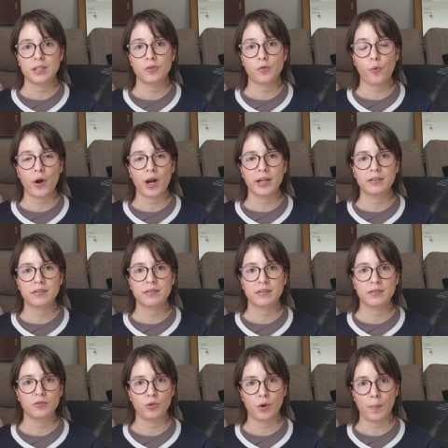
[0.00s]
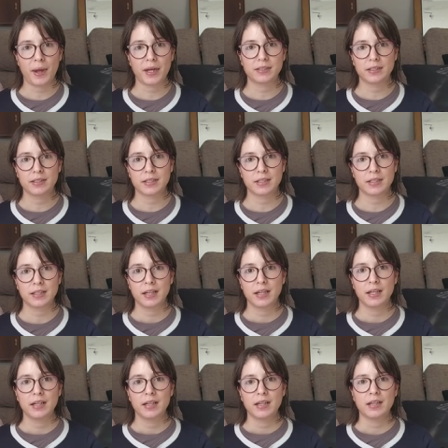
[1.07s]
It's quite dramatic.
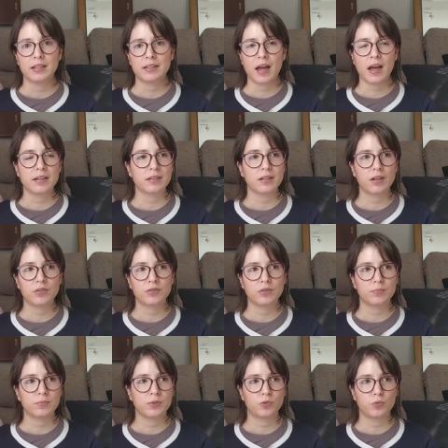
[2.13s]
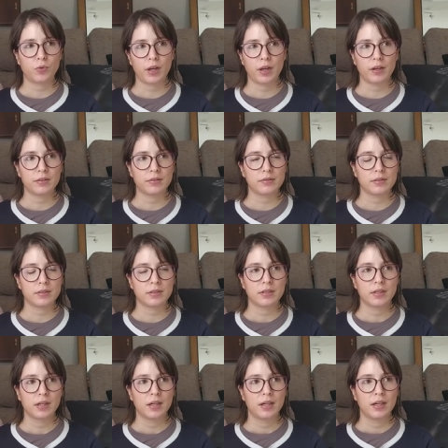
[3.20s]
It has a lot of betrayals
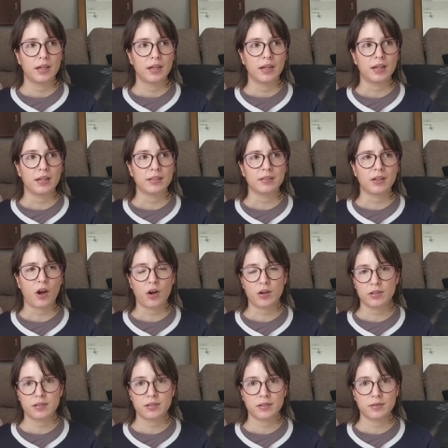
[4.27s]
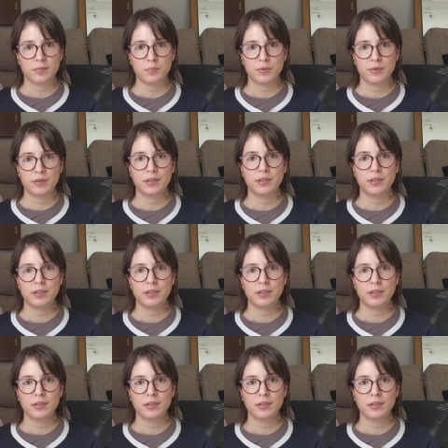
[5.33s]
and gossip,